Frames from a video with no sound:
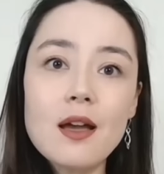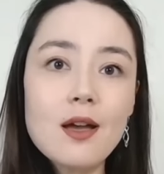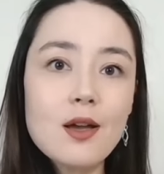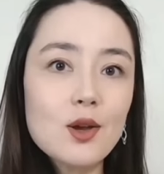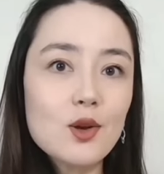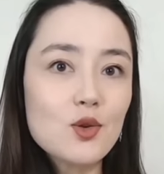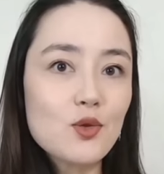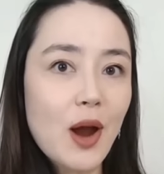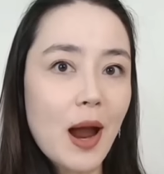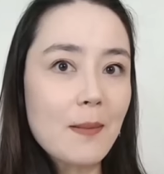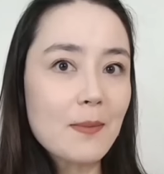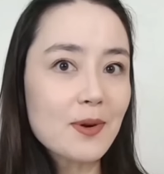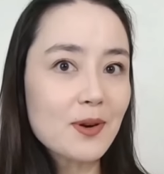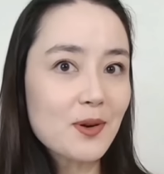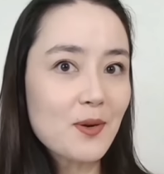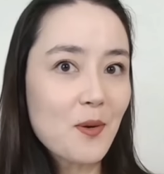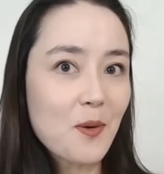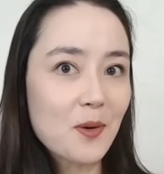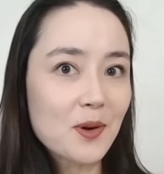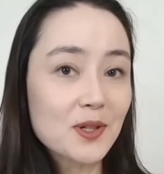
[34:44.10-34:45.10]
grammar
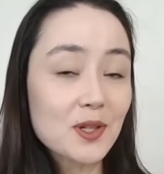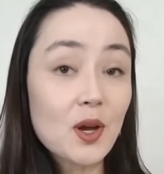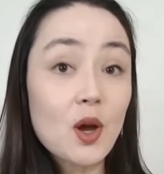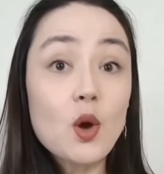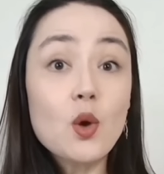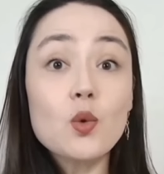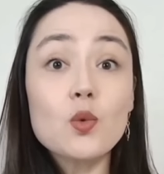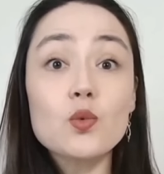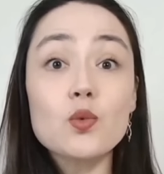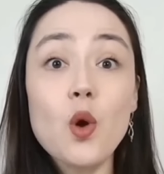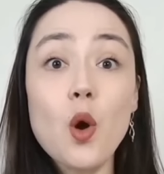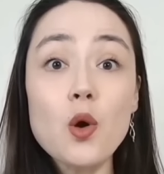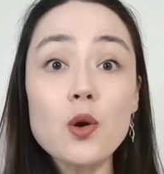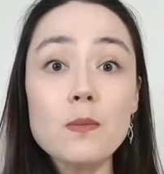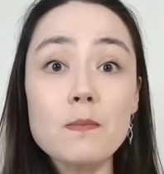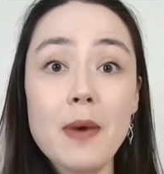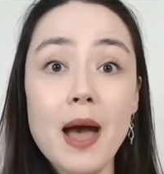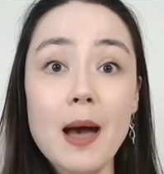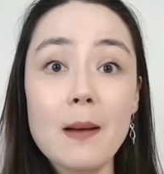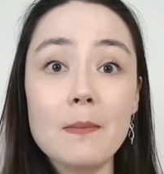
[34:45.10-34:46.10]
course
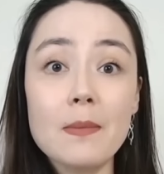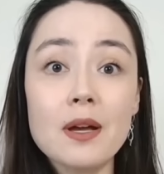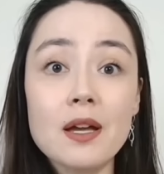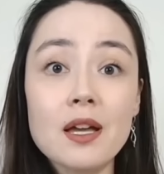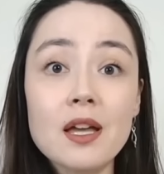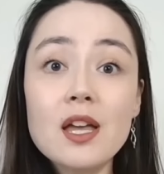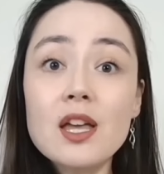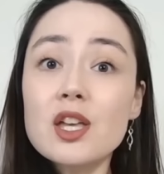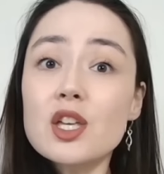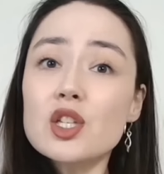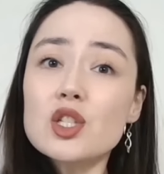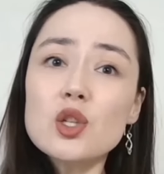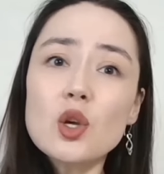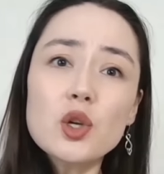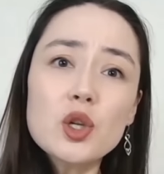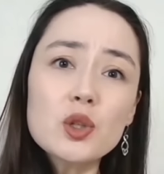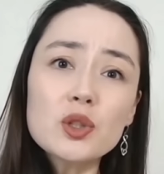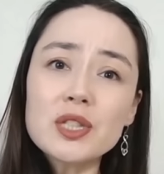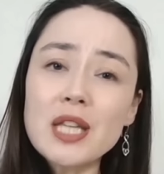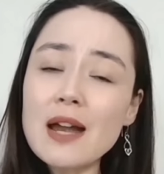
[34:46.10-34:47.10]
roadmap, so
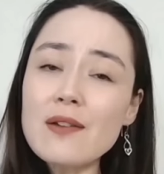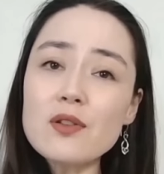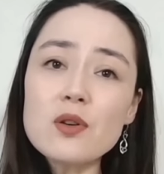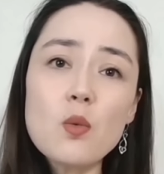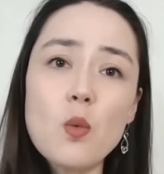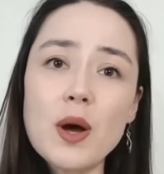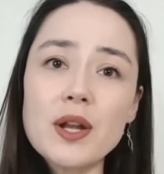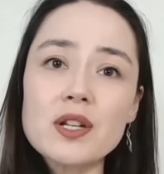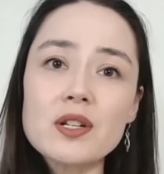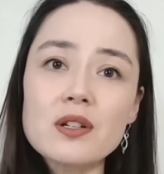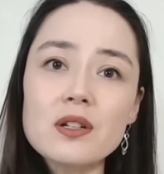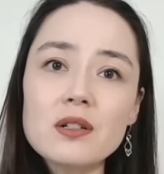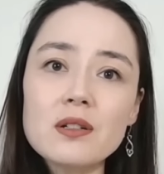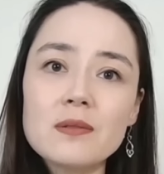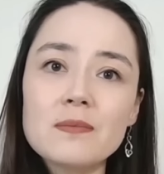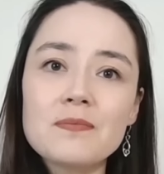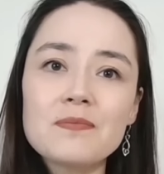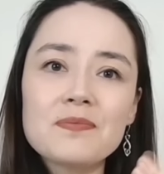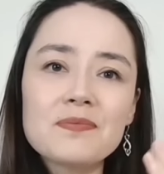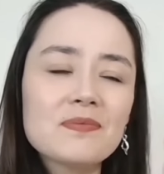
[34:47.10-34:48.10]
you'll never wonder,
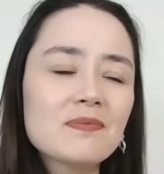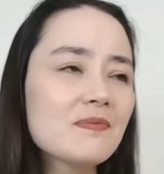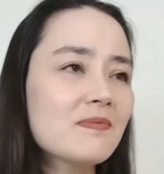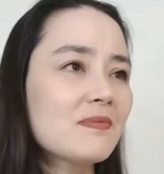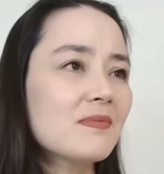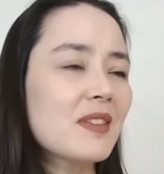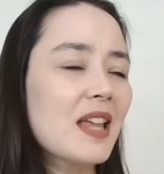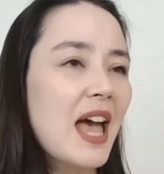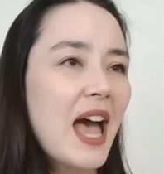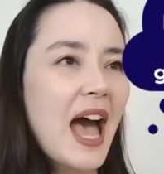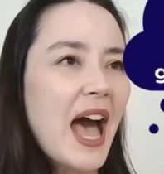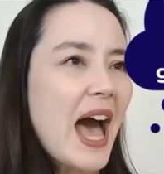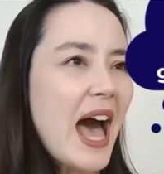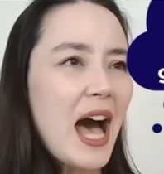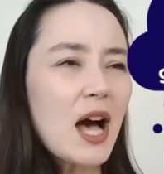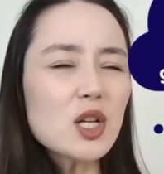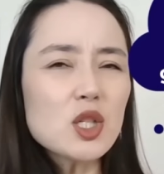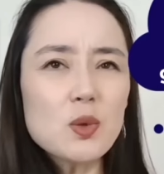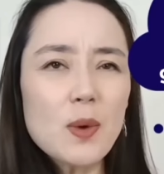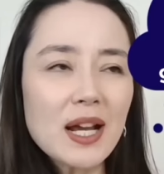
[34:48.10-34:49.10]

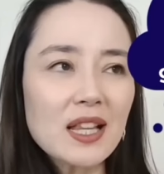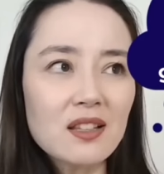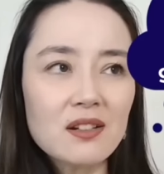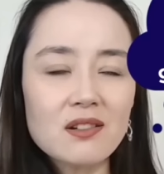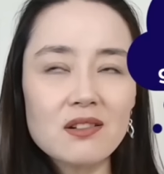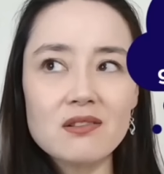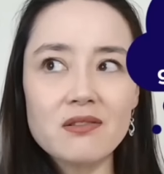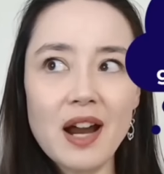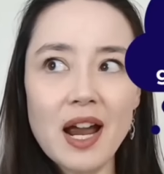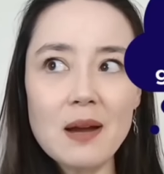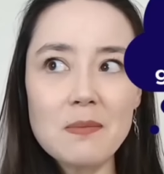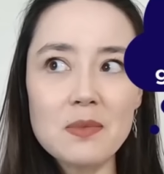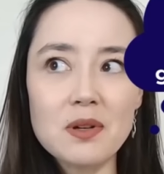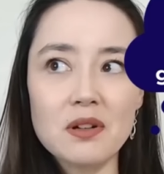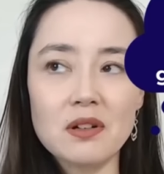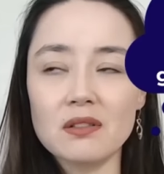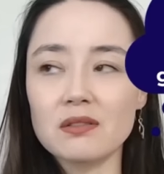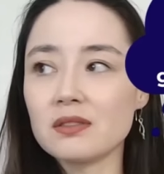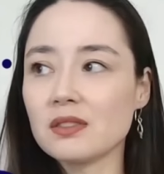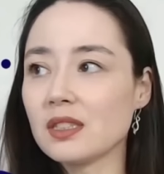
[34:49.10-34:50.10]
how do I learn
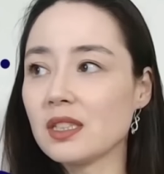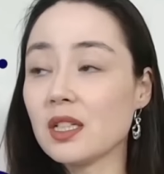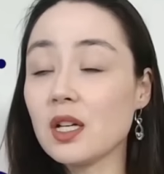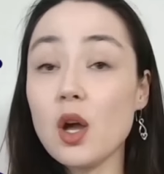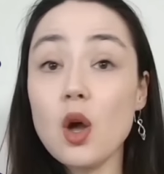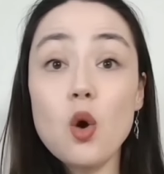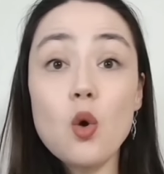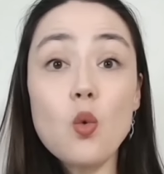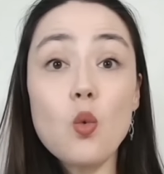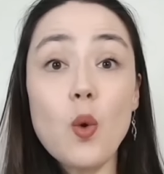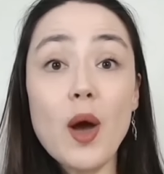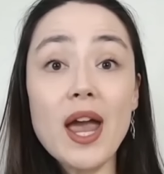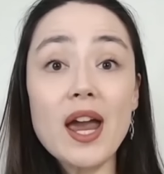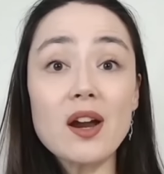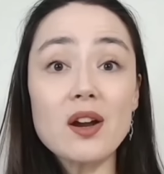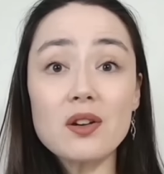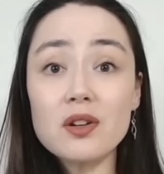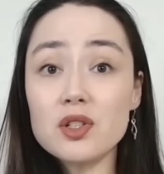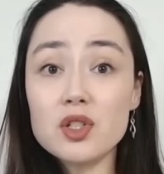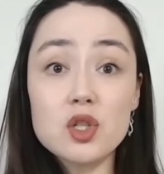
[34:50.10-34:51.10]
grammar?
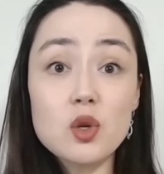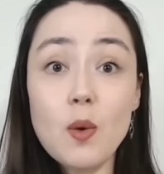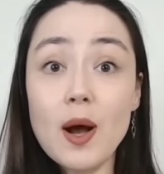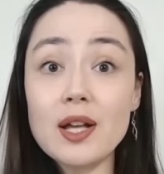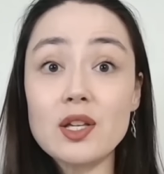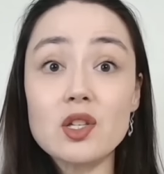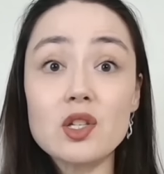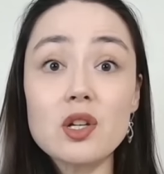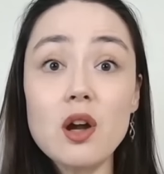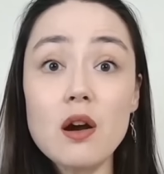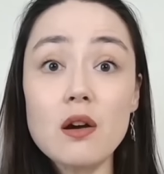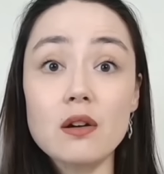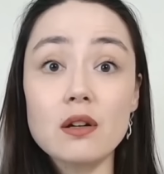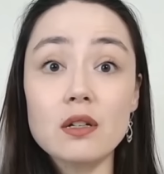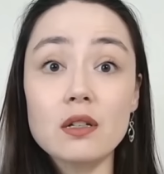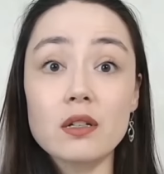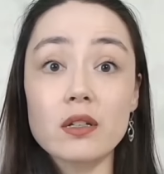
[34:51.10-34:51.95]
Where do I start?